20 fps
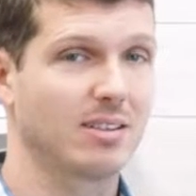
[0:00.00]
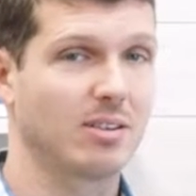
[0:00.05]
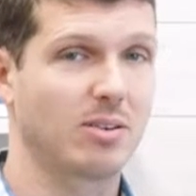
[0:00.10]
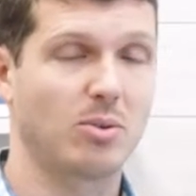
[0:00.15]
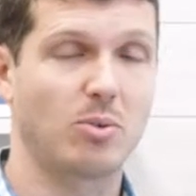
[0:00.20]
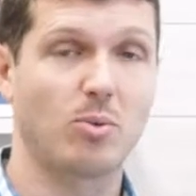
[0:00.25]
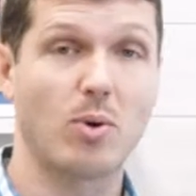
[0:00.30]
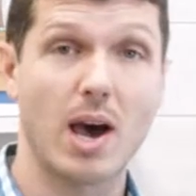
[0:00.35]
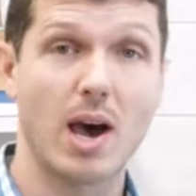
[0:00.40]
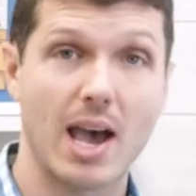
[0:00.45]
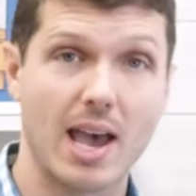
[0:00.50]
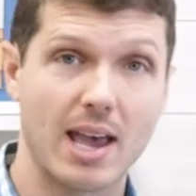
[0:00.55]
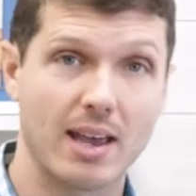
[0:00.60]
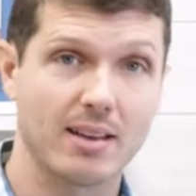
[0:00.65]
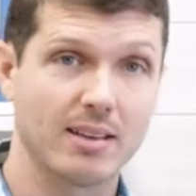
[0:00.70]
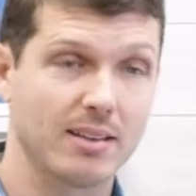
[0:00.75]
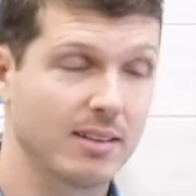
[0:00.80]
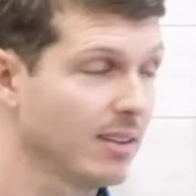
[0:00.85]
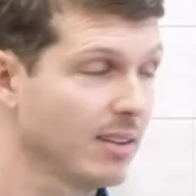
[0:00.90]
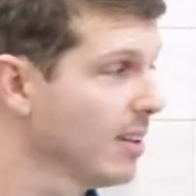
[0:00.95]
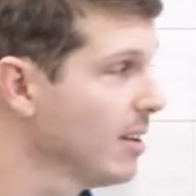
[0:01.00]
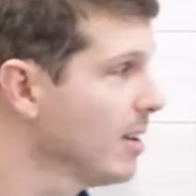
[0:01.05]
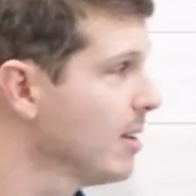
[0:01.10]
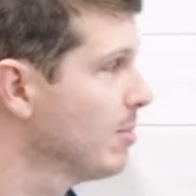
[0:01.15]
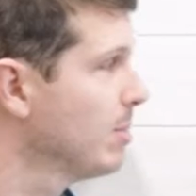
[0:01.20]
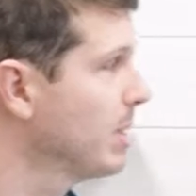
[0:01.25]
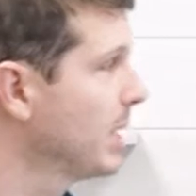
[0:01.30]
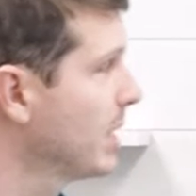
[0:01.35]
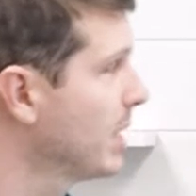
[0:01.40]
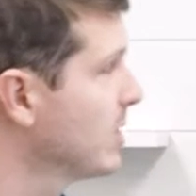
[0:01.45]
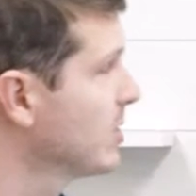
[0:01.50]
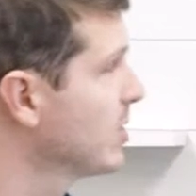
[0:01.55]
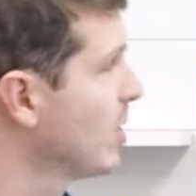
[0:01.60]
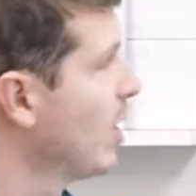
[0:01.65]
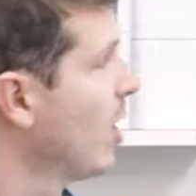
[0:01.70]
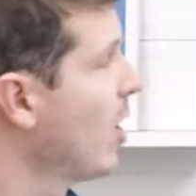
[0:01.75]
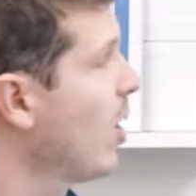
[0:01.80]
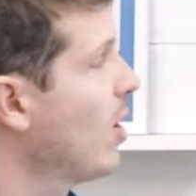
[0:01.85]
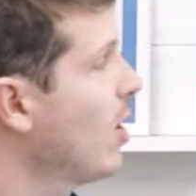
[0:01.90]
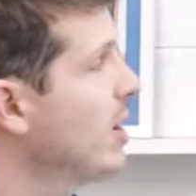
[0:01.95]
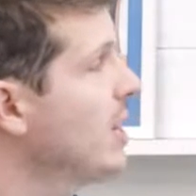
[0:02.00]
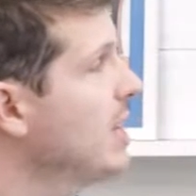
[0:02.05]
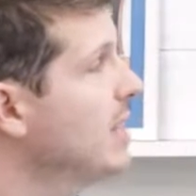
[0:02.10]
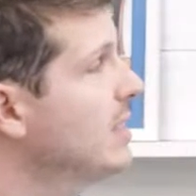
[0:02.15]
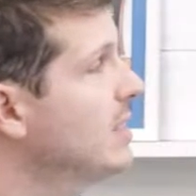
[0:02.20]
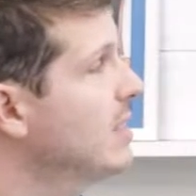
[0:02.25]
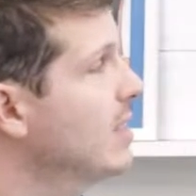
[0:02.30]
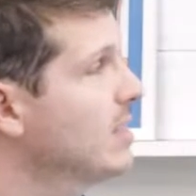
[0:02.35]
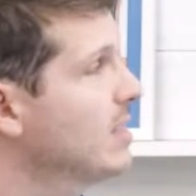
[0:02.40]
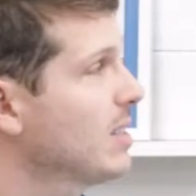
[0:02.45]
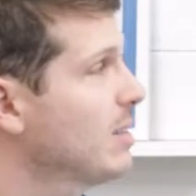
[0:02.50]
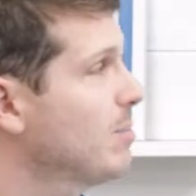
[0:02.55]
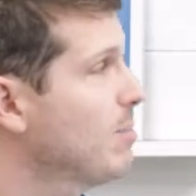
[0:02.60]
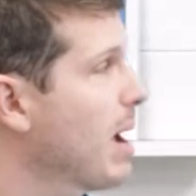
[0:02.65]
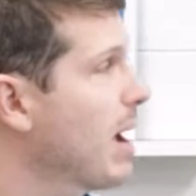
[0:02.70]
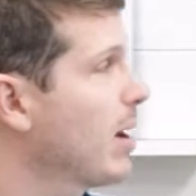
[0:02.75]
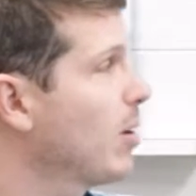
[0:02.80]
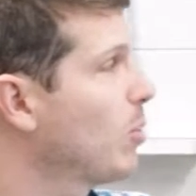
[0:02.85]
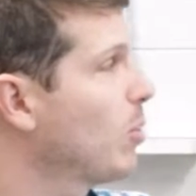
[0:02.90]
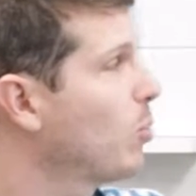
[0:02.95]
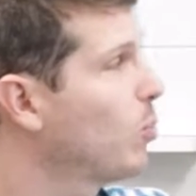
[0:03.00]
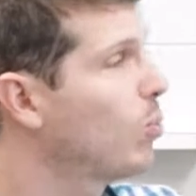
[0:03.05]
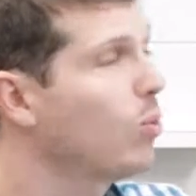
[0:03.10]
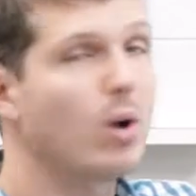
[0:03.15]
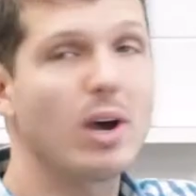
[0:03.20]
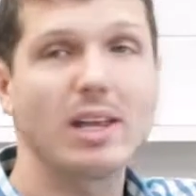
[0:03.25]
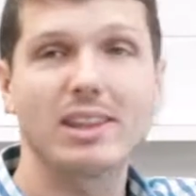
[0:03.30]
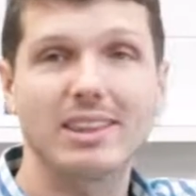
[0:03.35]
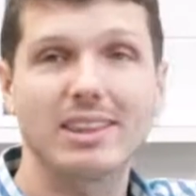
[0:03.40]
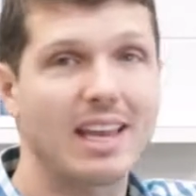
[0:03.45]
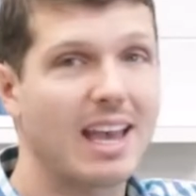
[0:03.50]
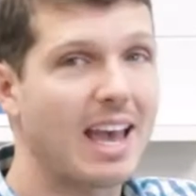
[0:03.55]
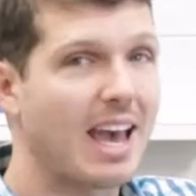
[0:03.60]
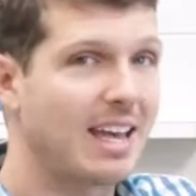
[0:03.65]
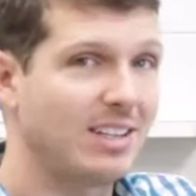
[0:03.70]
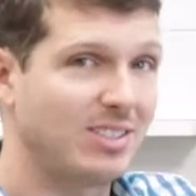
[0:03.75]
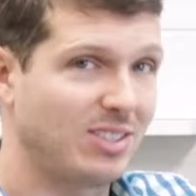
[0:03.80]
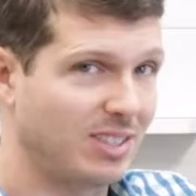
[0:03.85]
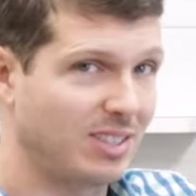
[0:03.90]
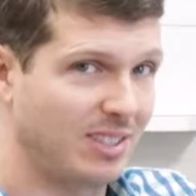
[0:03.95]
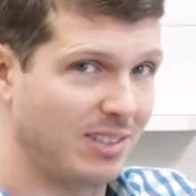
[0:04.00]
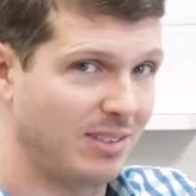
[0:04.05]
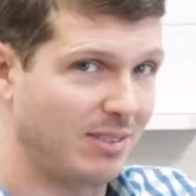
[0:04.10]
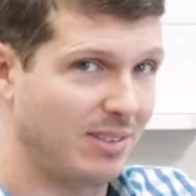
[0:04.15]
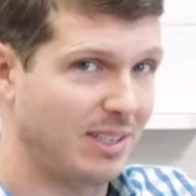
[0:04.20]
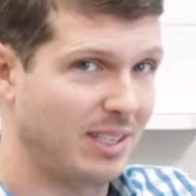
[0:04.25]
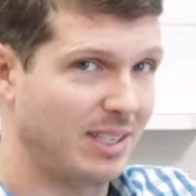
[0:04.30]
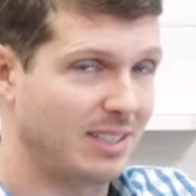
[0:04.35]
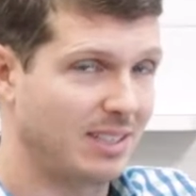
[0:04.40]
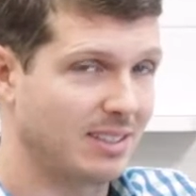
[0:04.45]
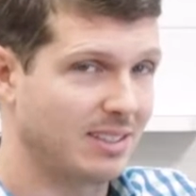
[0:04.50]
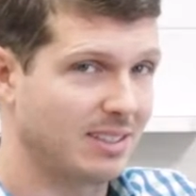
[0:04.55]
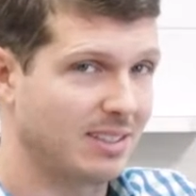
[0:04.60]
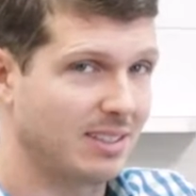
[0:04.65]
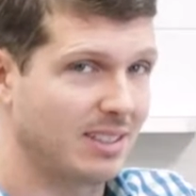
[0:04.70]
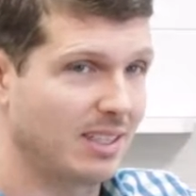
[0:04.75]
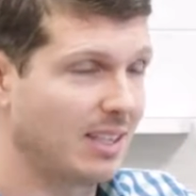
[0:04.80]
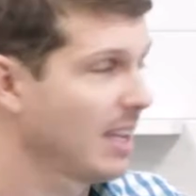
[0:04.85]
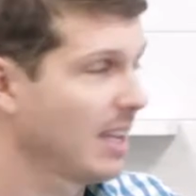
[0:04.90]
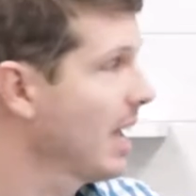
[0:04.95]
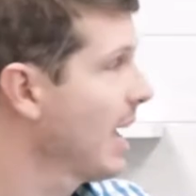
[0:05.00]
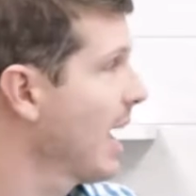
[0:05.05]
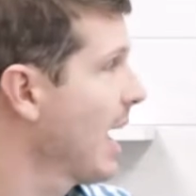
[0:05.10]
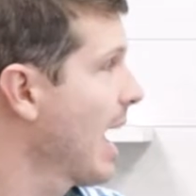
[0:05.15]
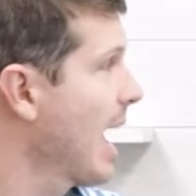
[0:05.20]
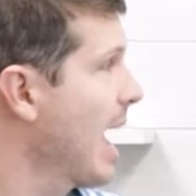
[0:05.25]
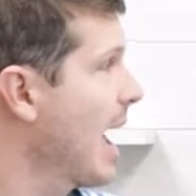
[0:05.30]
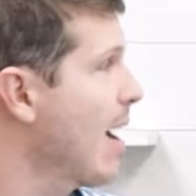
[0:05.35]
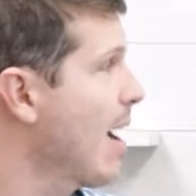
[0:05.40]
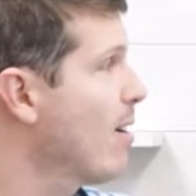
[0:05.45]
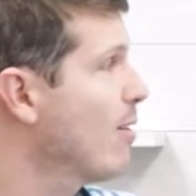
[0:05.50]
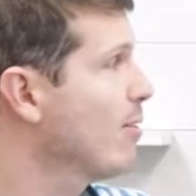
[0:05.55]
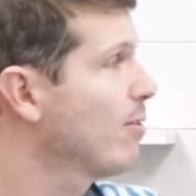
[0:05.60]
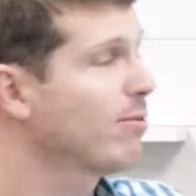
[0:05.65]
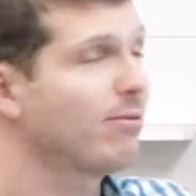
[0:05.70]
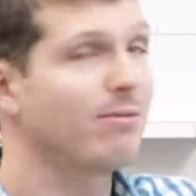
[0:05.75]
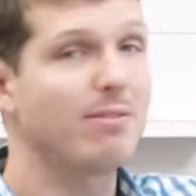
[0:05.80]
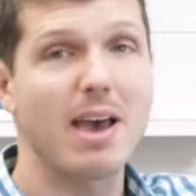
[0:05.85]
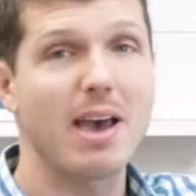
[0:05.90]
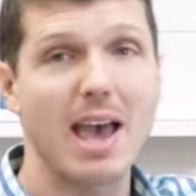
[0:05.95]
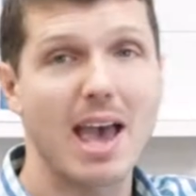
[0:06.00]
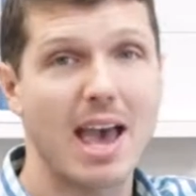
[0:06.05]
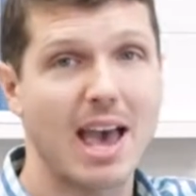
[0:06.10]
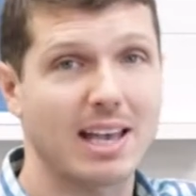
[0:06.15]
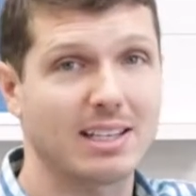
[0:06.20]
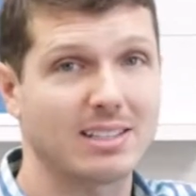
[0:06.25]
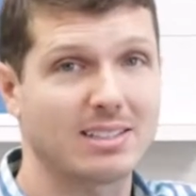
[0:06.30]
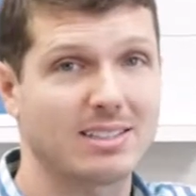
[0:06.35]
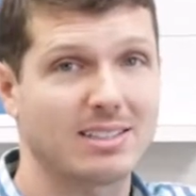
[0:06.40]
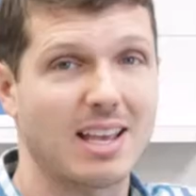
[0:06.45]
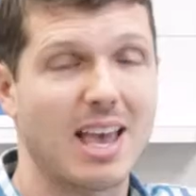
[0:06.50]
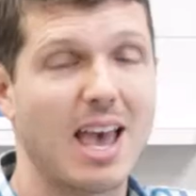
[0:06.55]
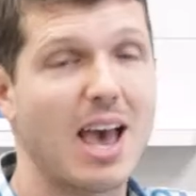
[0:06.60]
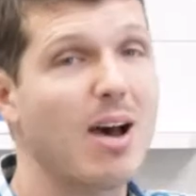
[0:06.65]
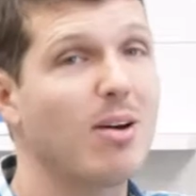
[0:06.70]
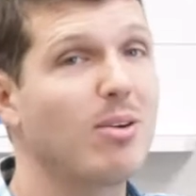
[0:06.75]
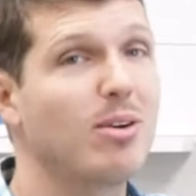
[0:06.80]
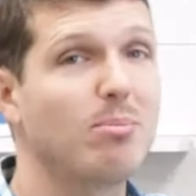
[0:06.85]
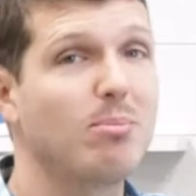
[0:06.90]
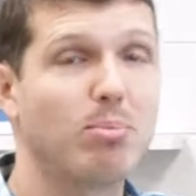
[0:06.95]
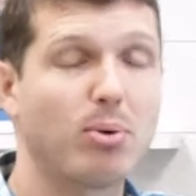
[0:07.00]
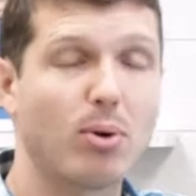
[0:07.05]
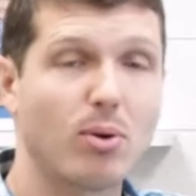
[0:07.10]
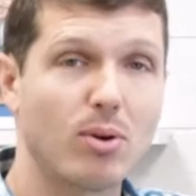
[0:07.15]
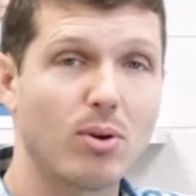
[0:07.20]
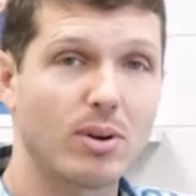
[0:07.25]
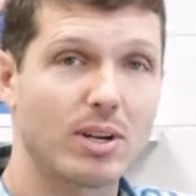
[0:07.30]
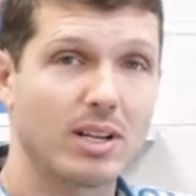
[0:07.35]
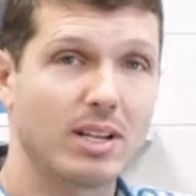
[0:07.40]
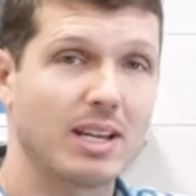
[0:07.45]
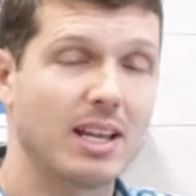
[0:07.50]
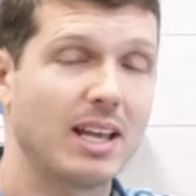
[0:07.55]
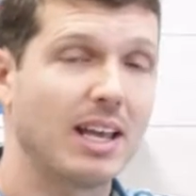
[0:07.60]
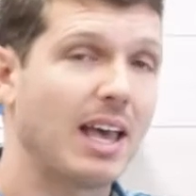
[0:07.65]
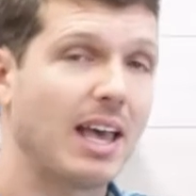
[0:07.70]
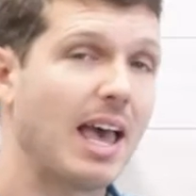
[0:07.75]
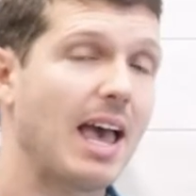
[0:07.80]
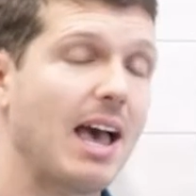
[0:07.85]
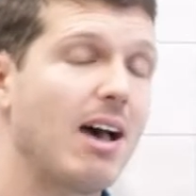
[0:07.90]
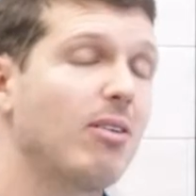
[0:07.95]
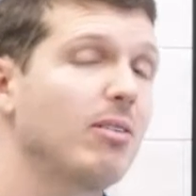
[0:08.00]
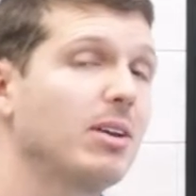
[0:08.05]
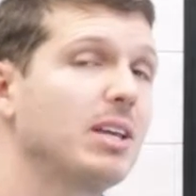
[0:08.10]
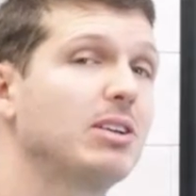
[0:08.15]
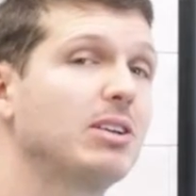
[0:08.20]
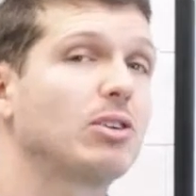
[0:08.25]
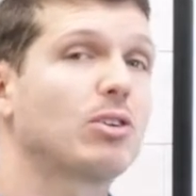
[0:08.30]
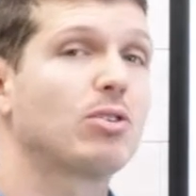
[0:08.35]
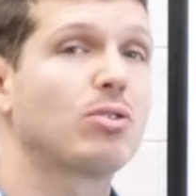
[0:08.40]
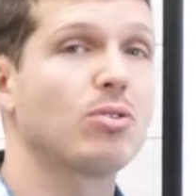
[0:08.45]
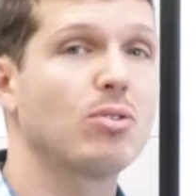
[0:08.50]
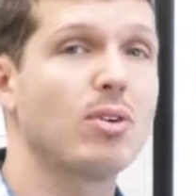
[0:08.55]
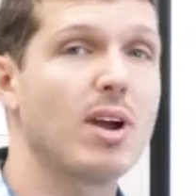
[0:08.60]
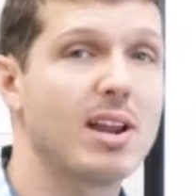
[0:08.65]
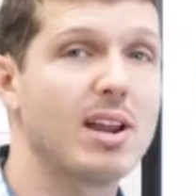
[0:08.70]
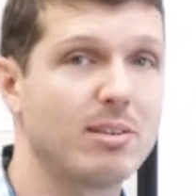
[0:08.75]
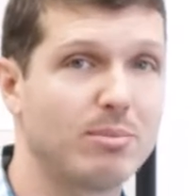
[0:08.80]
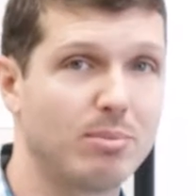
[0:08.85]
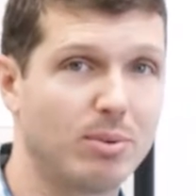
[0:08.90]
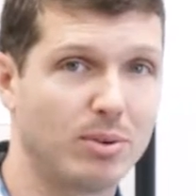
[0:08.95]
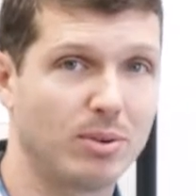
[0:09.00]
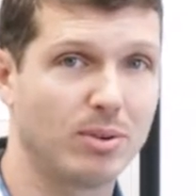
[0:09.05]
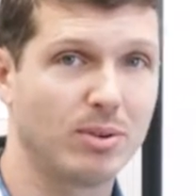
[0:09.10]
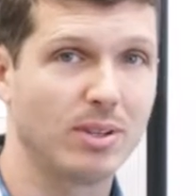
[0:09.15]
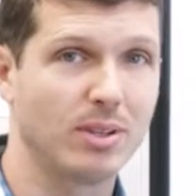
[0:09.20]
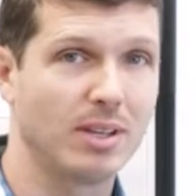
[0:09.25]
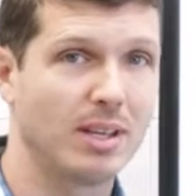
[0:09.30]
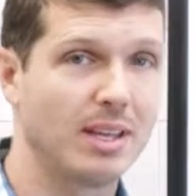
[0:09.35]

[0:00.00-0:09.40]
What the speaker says: Why? Because it doesn't matter what the adjective is, how fast, how important, how incredible.